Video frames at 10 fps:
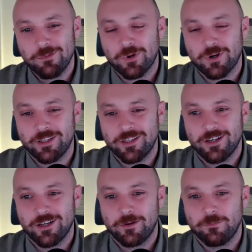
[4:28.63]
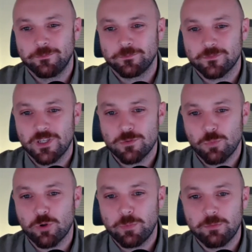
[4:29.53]
But um, as
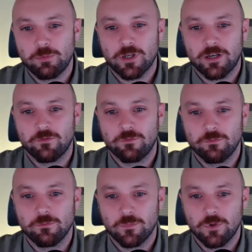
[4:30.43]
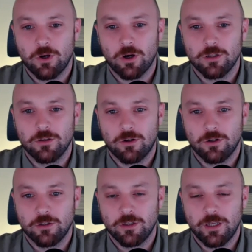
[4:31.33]
more people kind of got
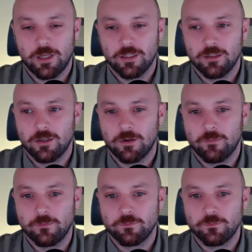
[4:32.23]
on, and um,